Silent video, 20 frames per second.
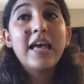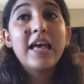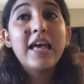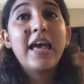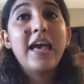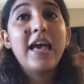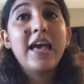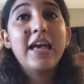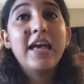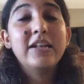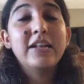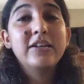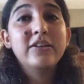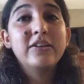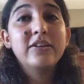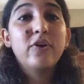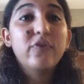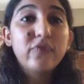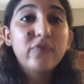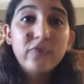And
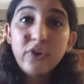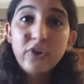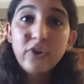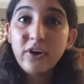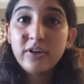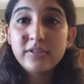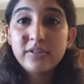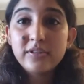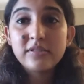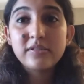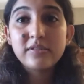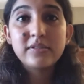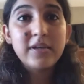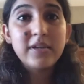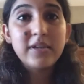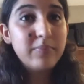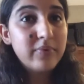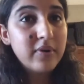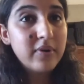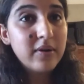of course,
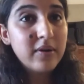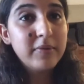Deborah,